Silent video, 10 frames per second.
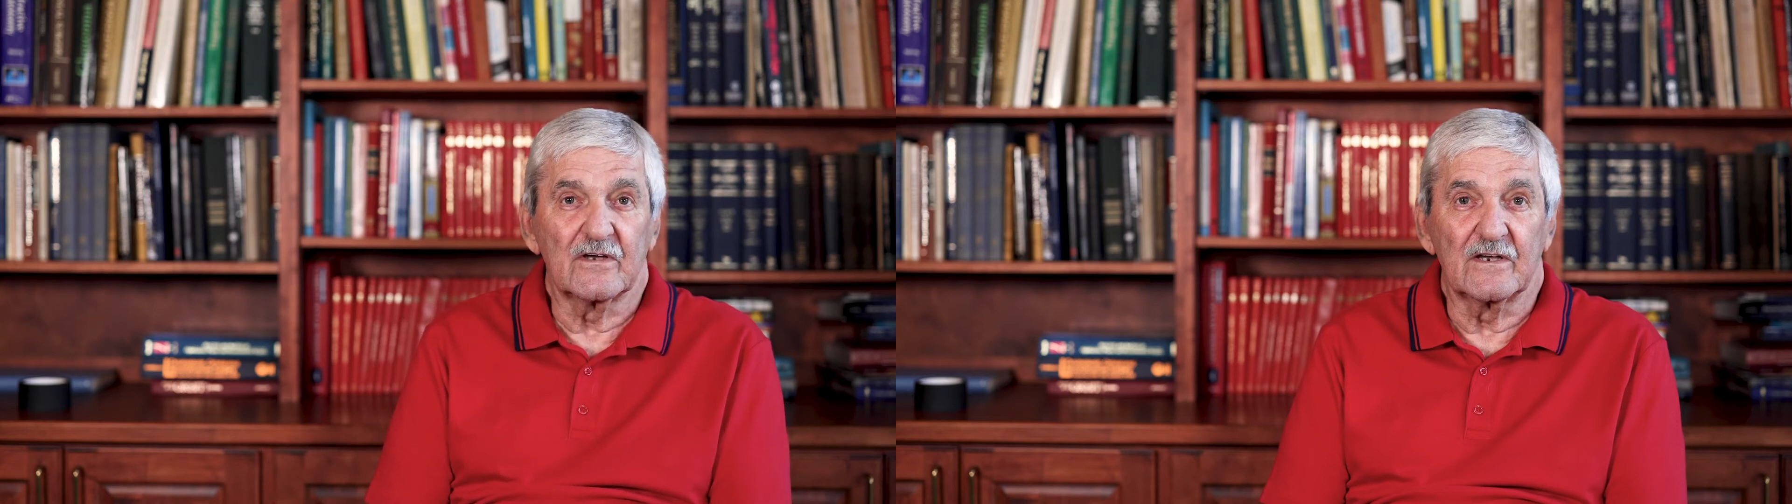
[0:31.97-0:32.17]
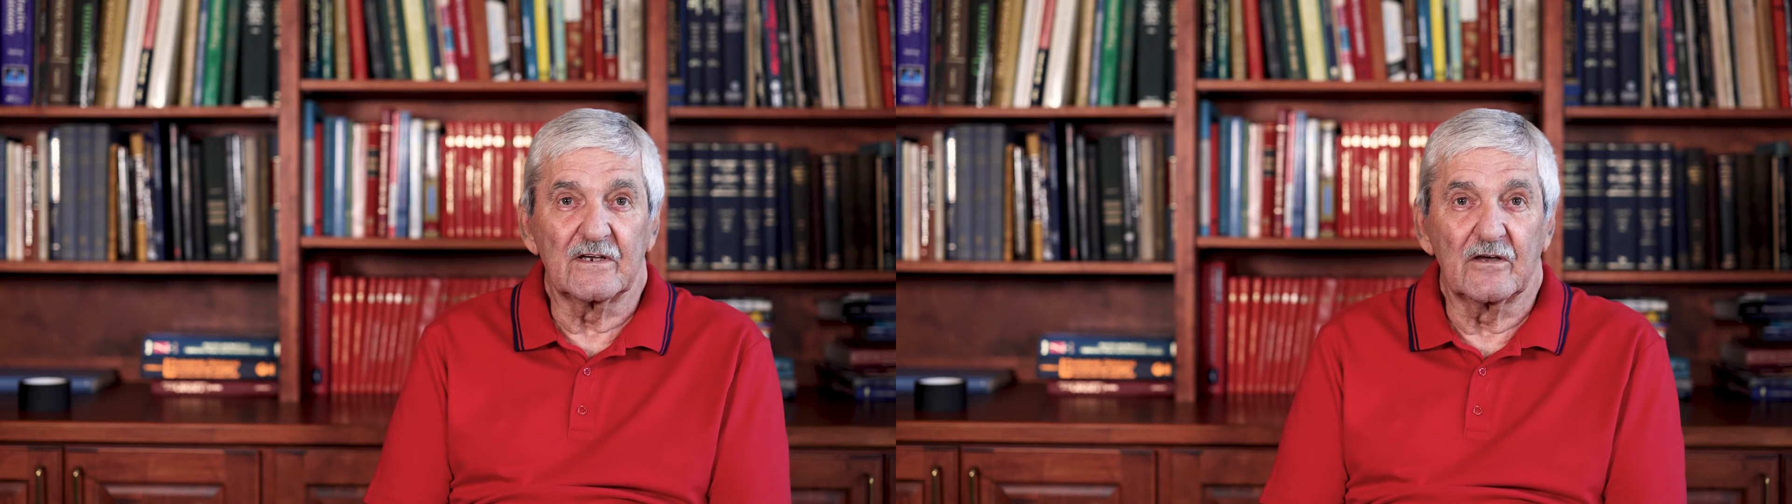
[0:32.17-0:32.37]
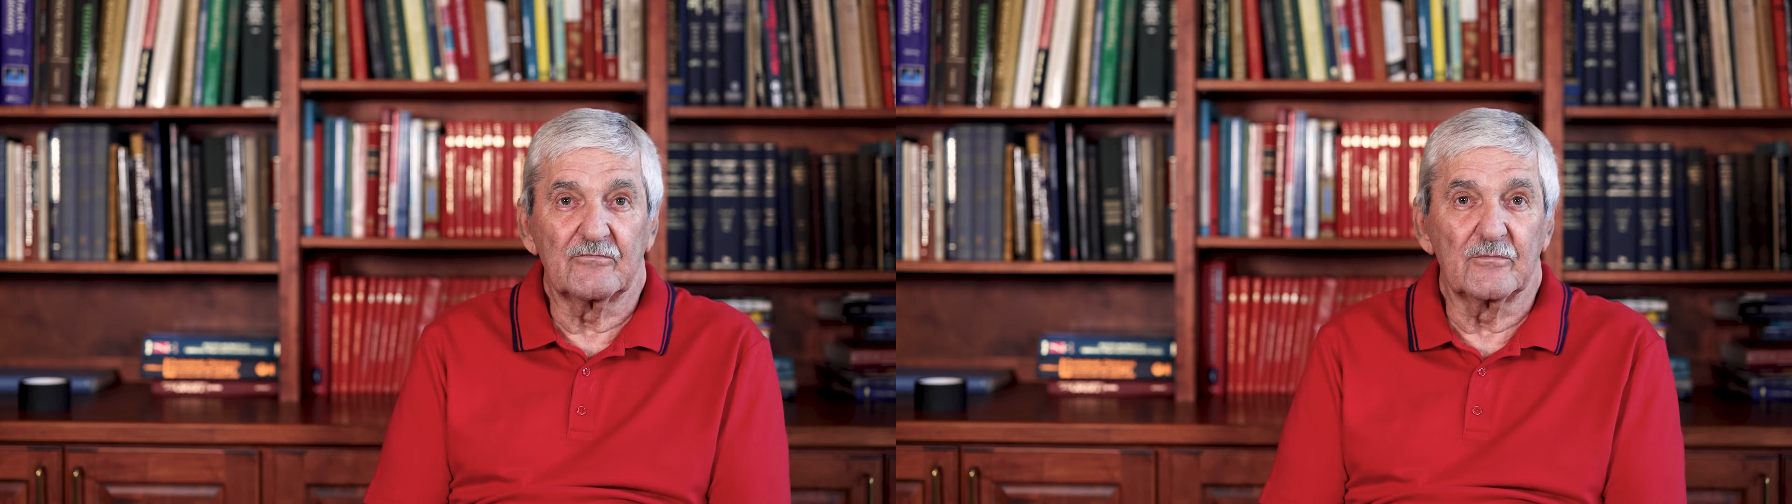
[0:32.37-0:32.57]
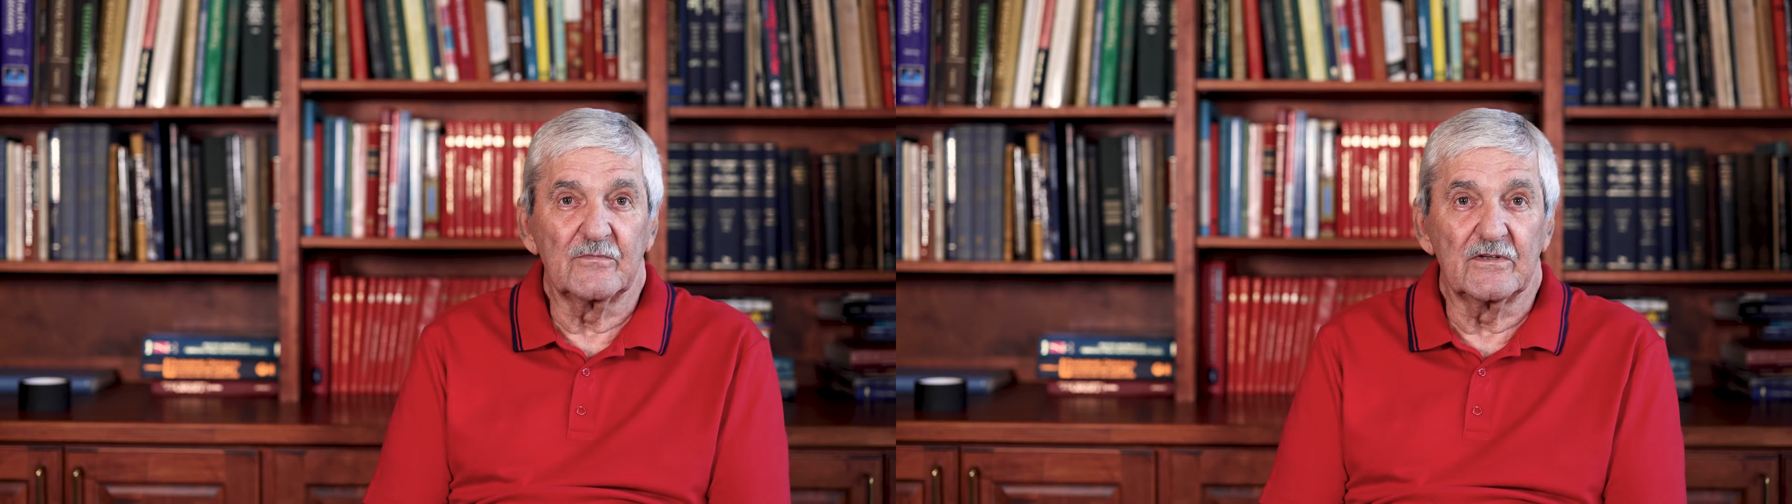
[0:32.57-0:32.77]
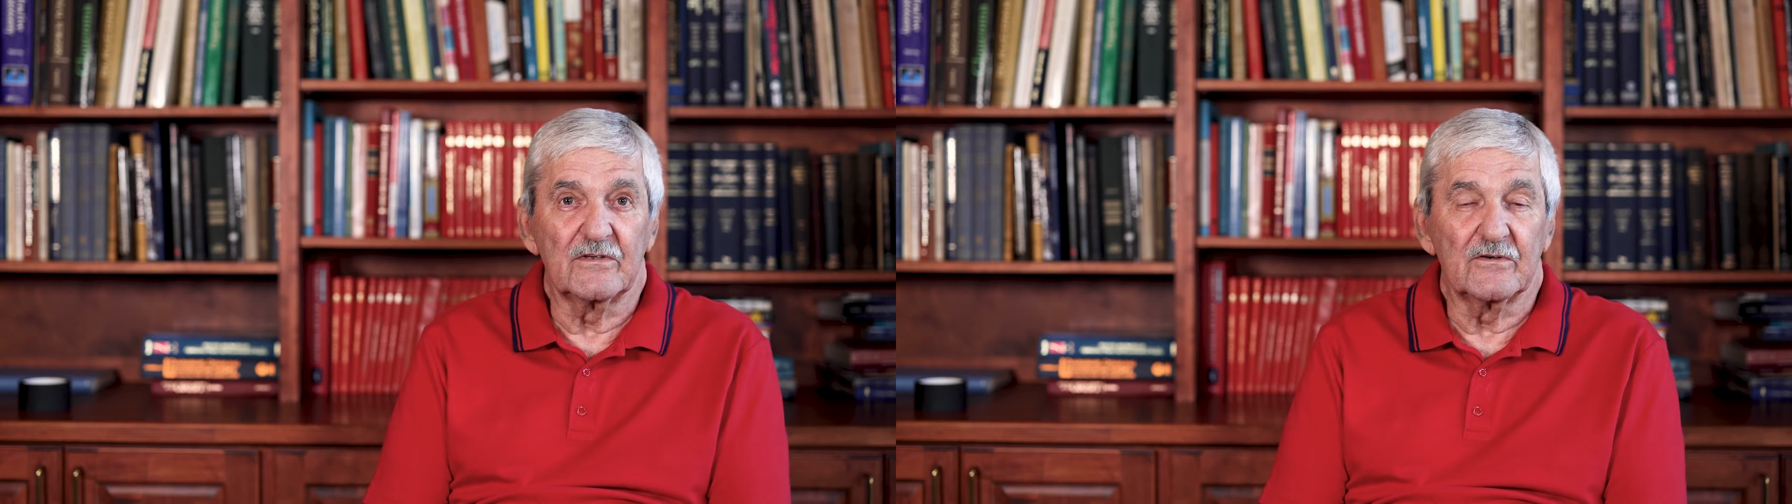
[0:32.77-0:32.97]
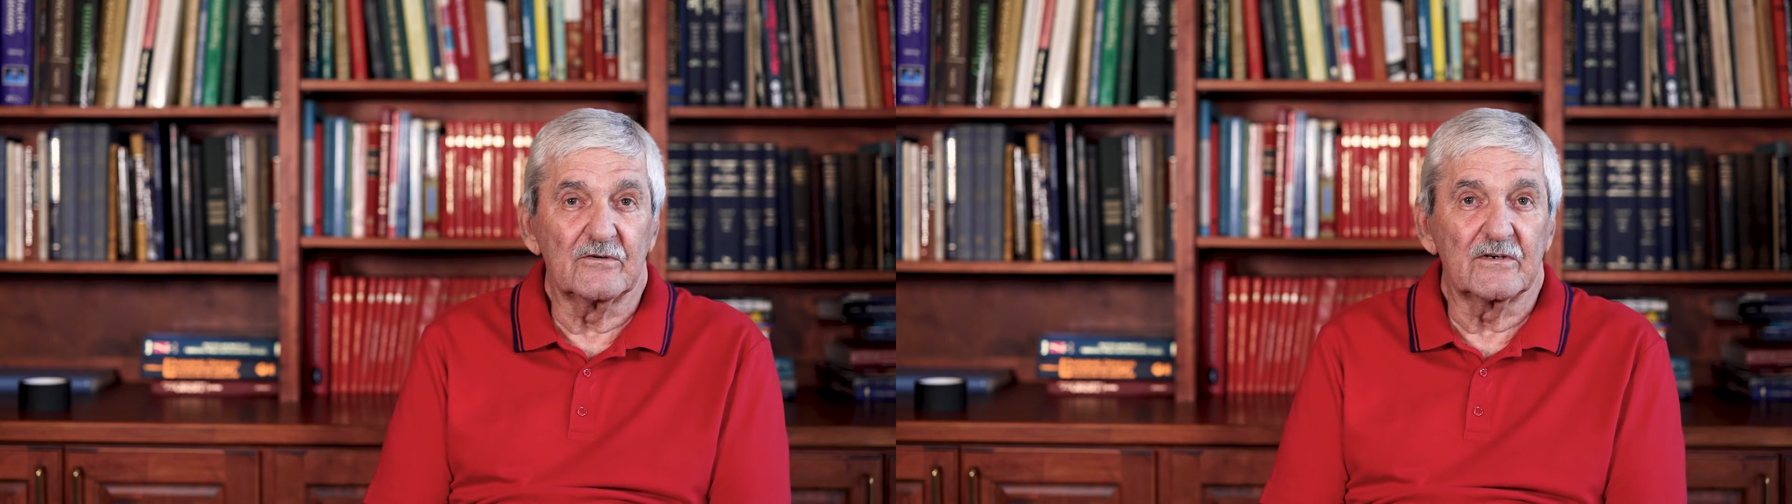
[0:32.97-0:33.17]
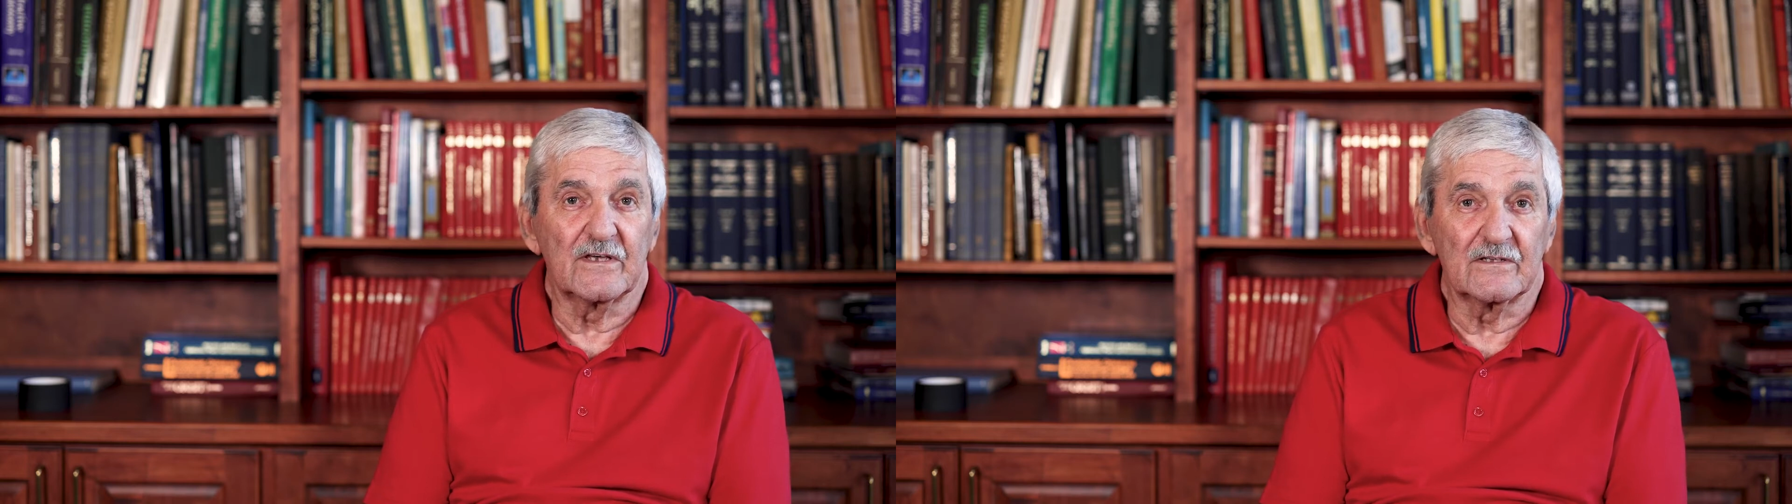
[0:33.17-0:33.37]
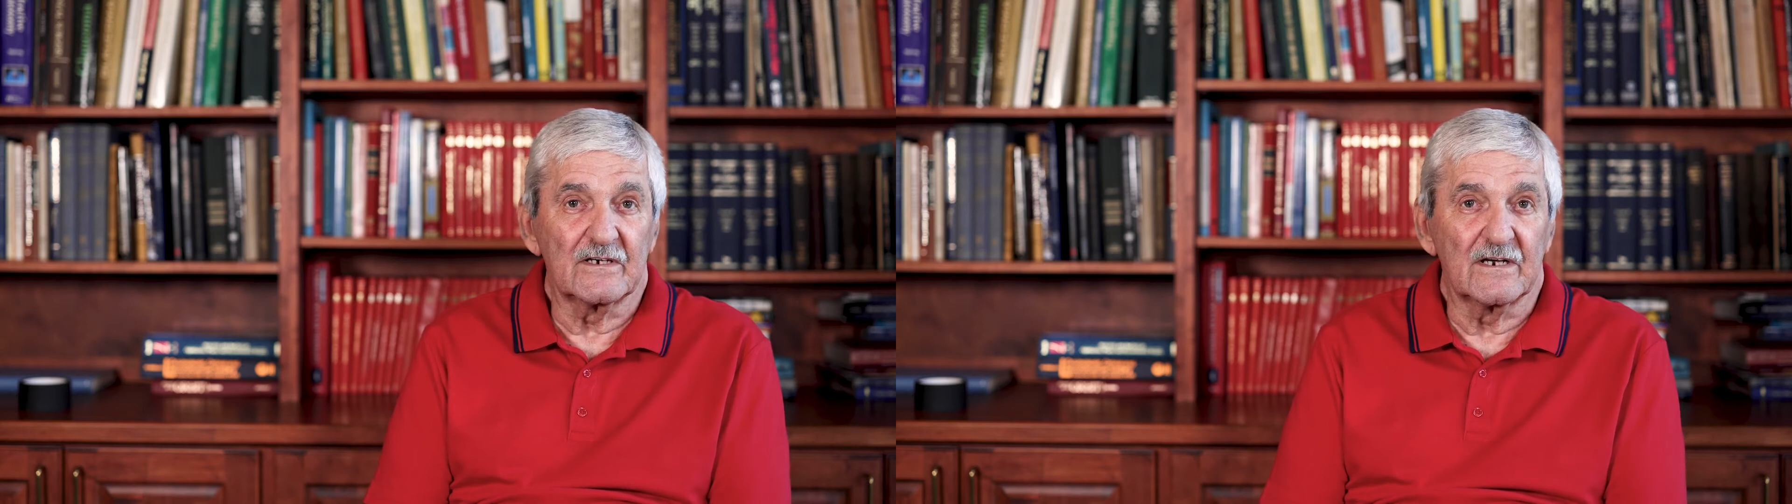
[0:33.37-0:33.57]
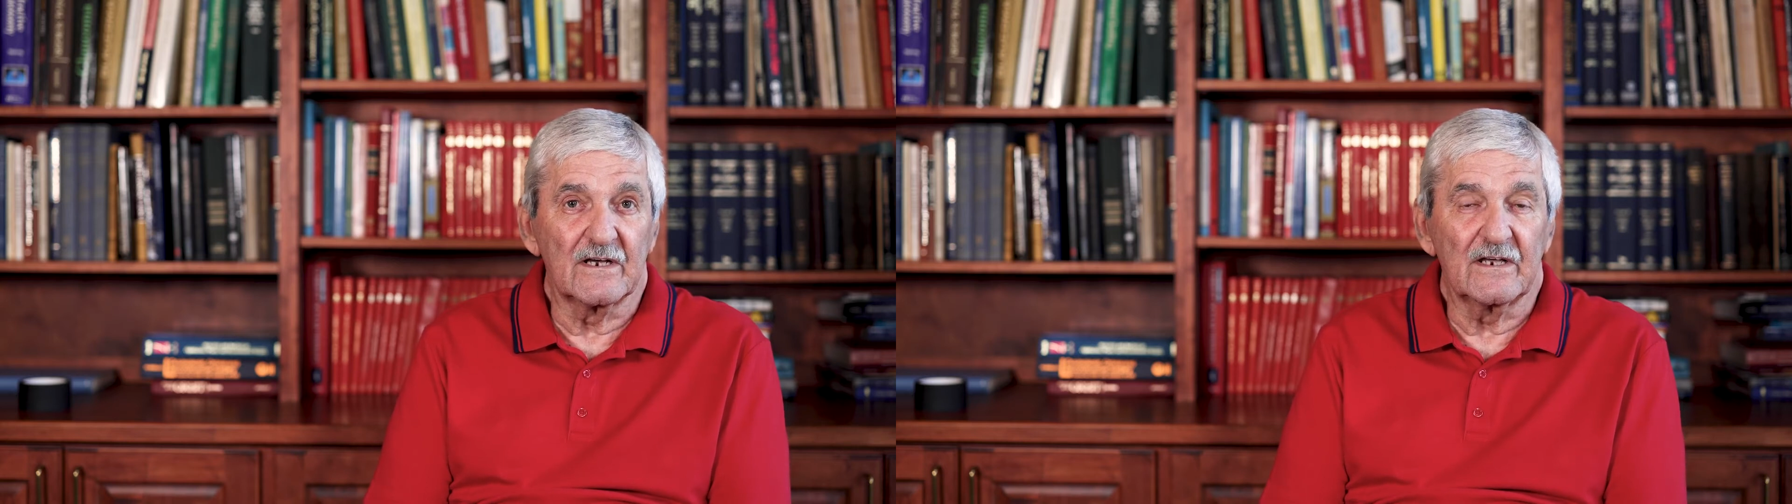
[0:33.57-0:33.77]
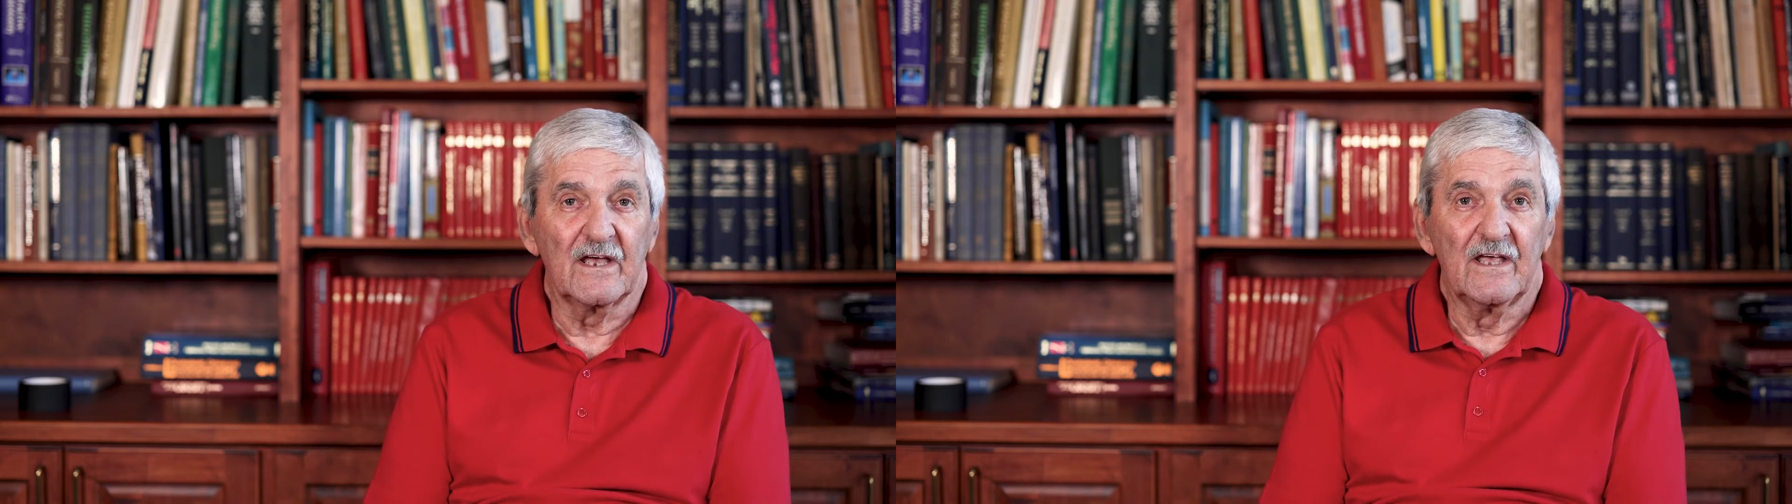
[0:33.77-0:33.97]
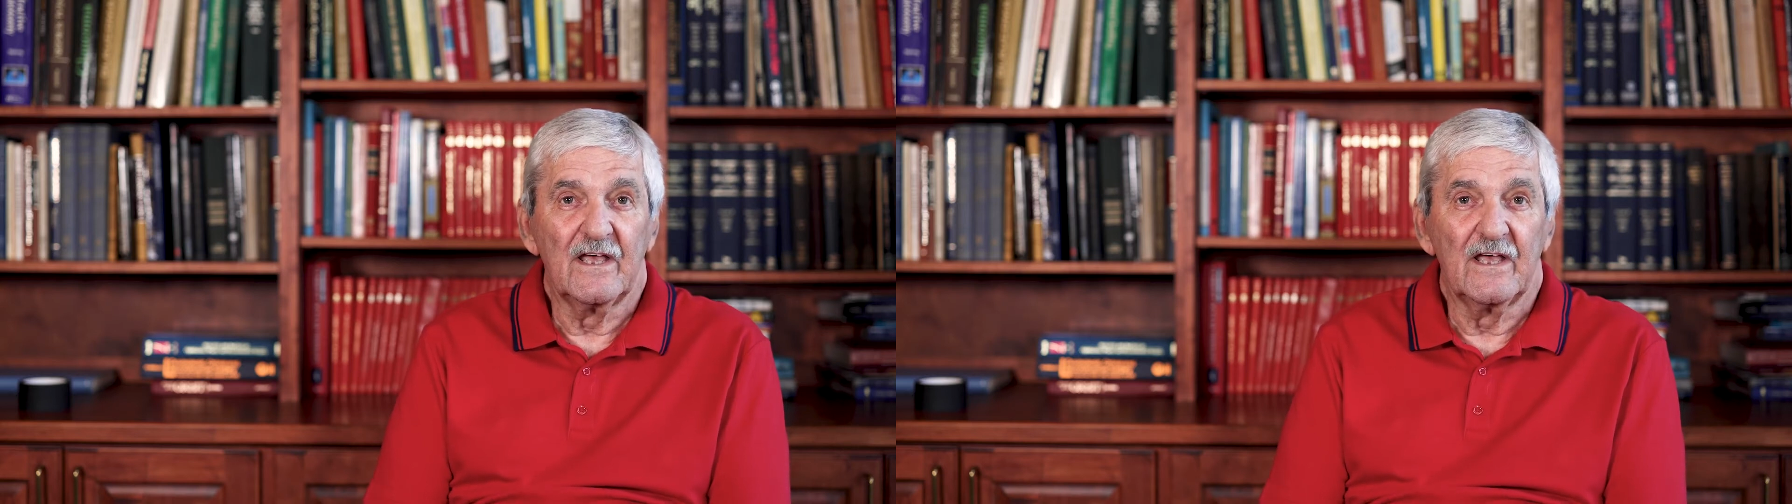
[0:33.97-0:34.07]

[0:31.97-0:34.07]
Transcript: I got from the Ocala Eye.